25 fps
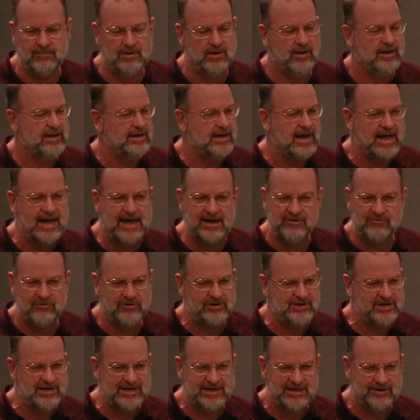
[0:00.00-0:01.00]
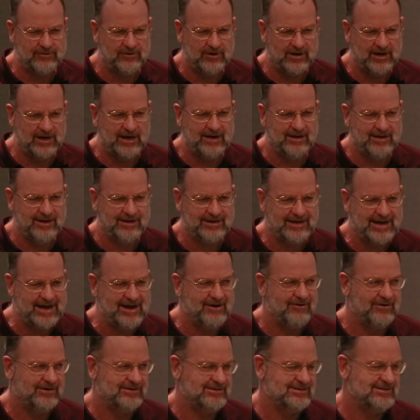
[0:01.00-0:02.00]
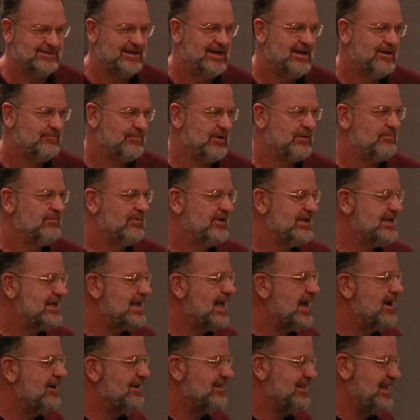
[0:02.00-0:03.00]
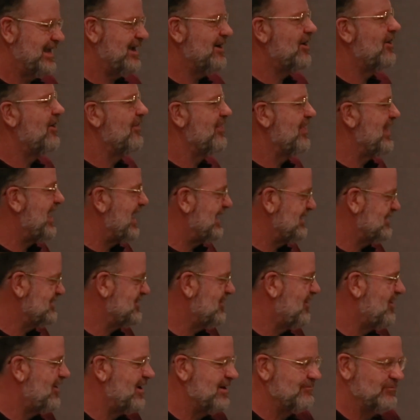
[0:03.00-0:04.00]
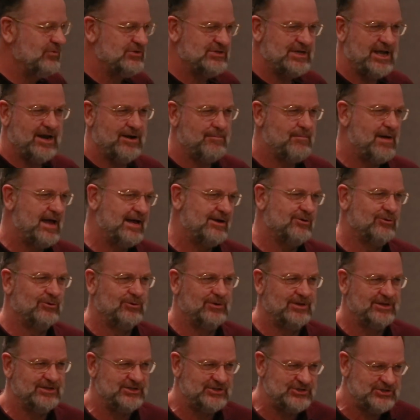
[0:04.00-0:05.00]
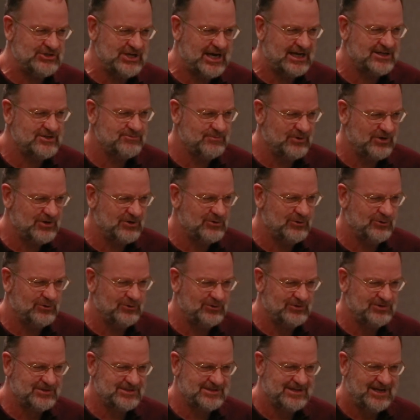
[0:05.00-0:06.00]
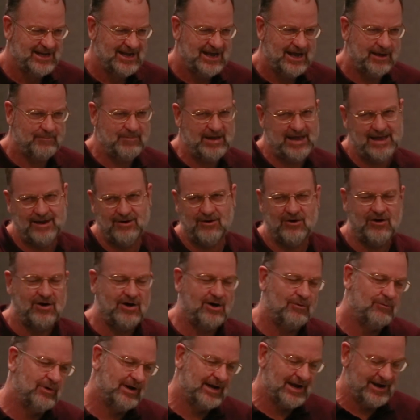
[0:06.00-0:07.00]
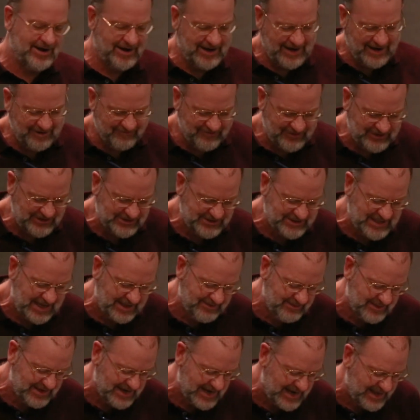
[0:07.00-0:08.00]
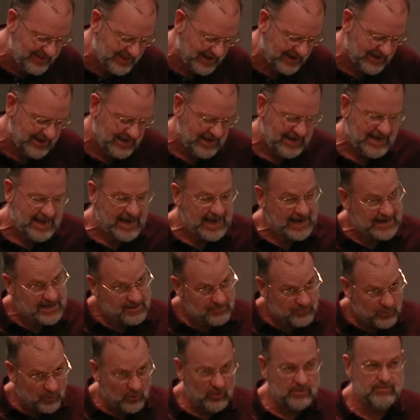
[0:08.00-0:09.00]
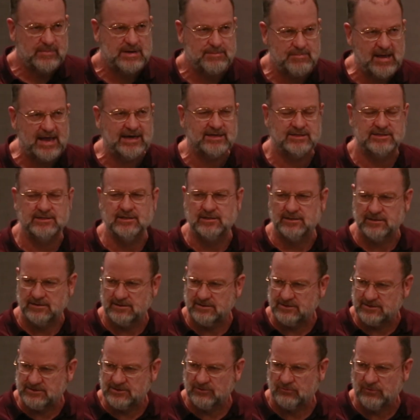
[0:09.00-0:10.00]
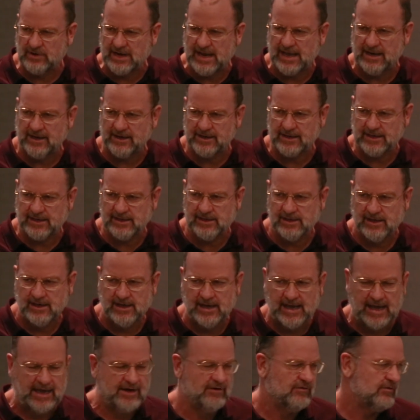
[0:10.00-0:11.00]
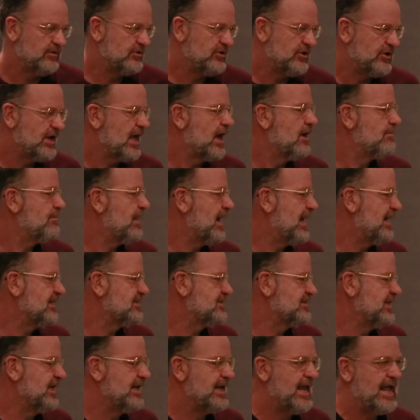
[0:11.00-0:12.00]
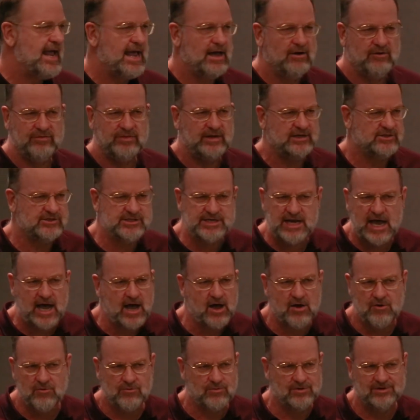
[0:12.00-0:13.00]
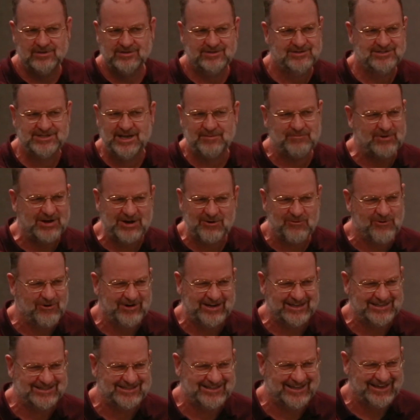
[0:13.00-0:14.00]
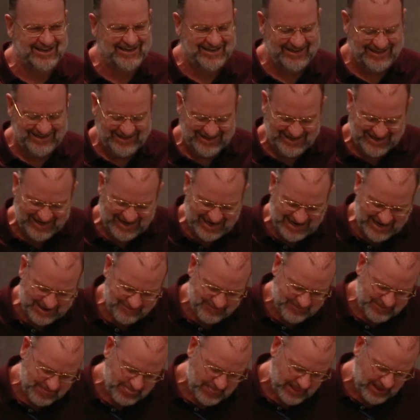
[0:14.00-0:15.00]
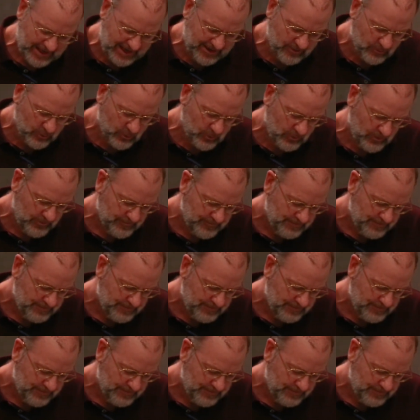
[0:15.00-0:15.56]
in 100-year occurrence. But me going there on that time was going to make all these judgment calls about, oh, we're going to have this, that and the other. And he brought me back to reality. And you go past there now and there's no semi-aquatics there at all.